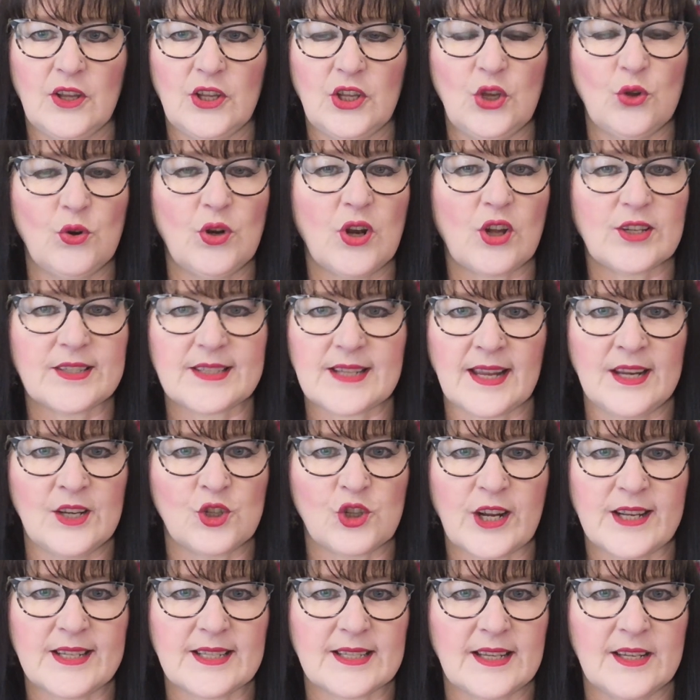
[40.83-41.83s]
You lost
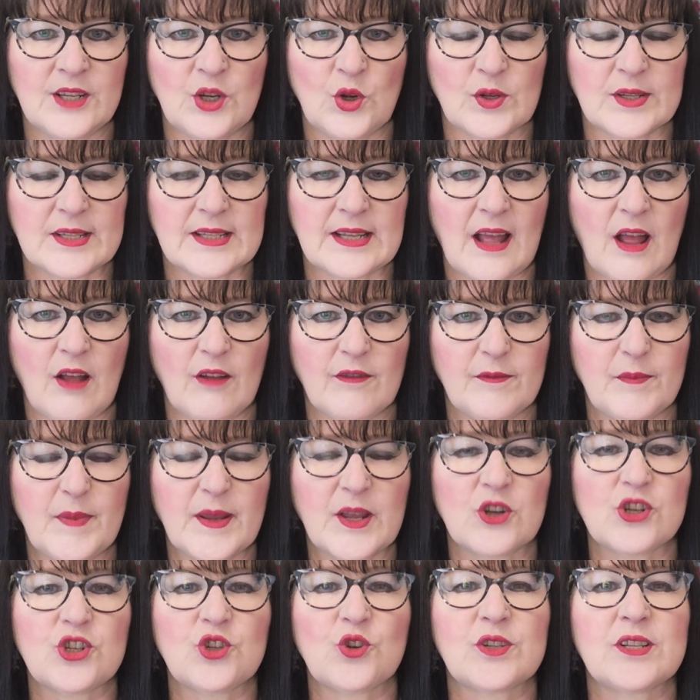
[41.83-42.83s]
interest in yourself
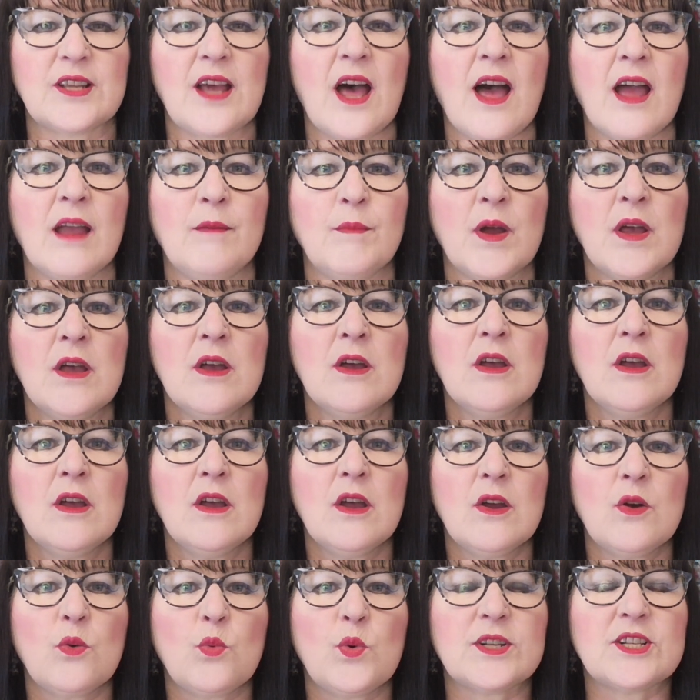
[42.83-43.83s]
because your time
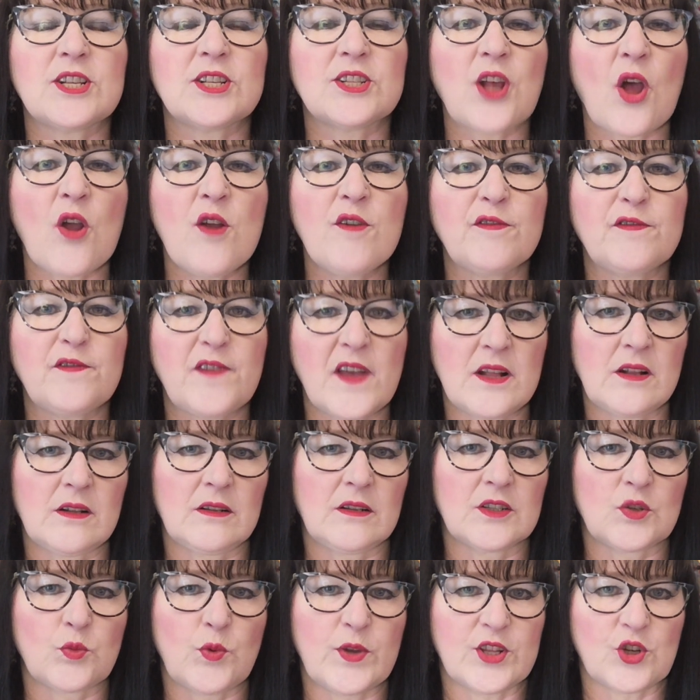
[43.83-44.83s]
was so
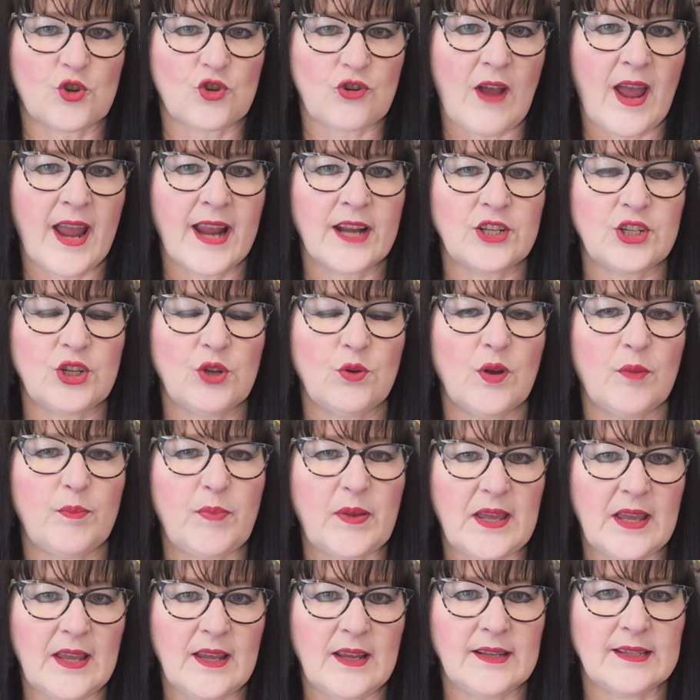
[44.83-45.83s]
filled with trying to
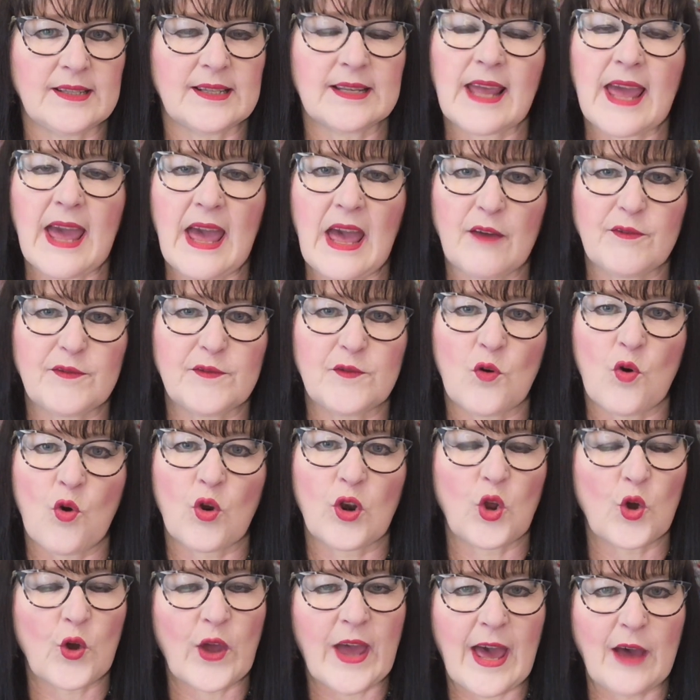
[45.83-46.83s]
appease, care
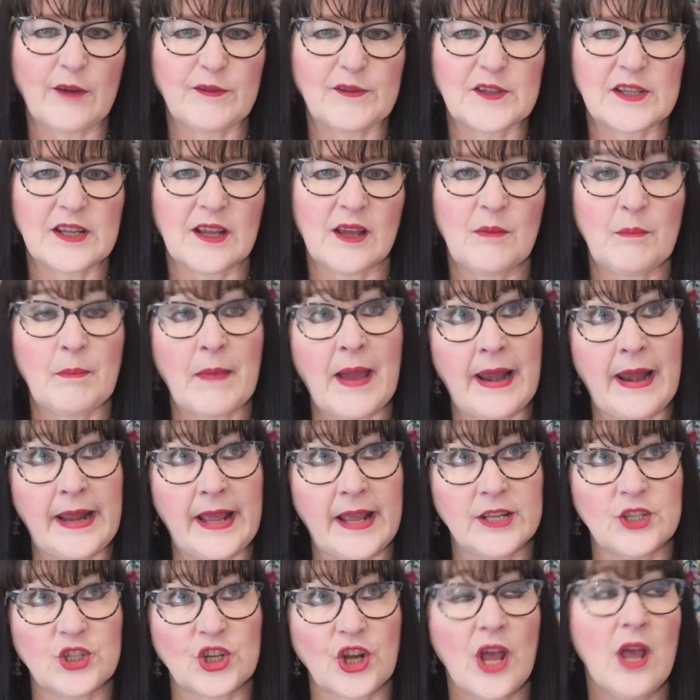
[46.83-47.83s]
for, look after,
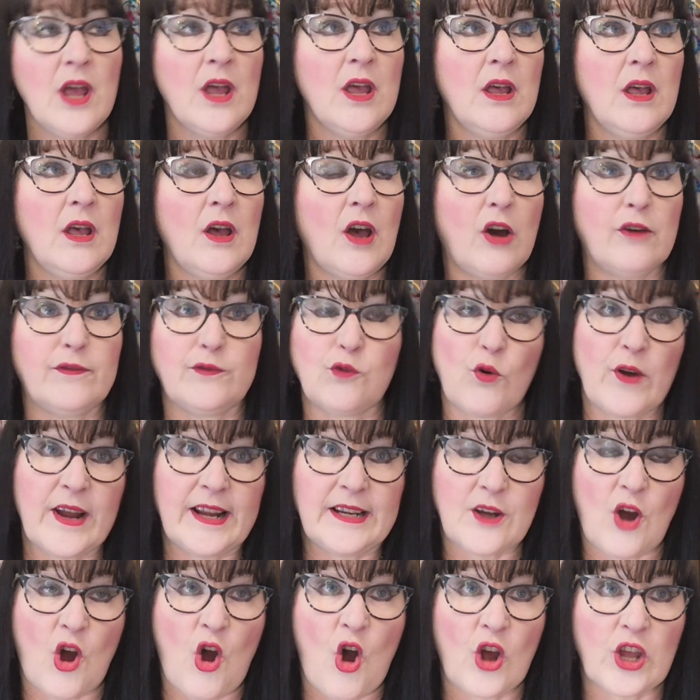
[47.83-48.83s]
manage,
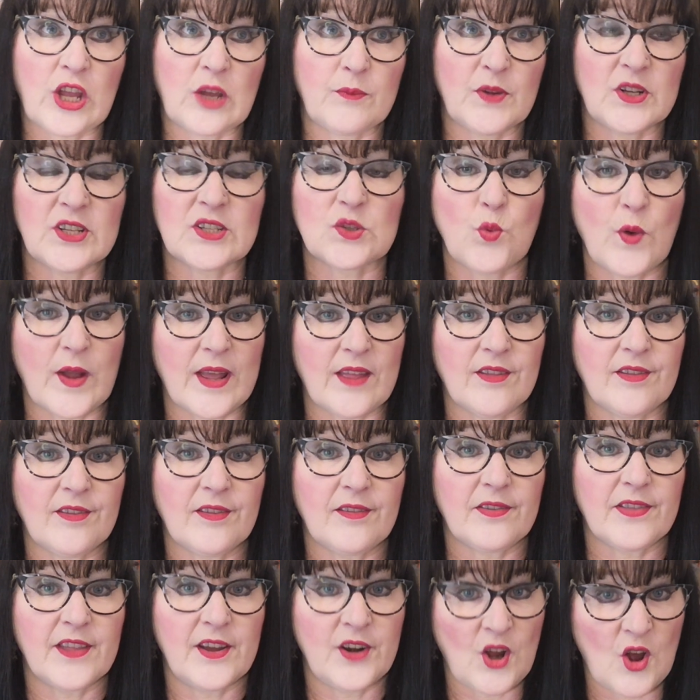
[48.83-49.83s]
avoid arguments
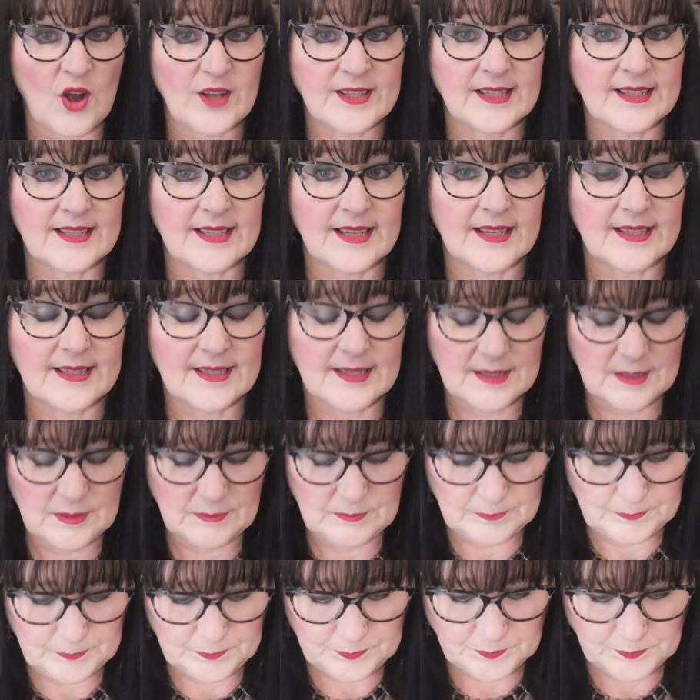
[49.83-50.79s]
with the narcissist.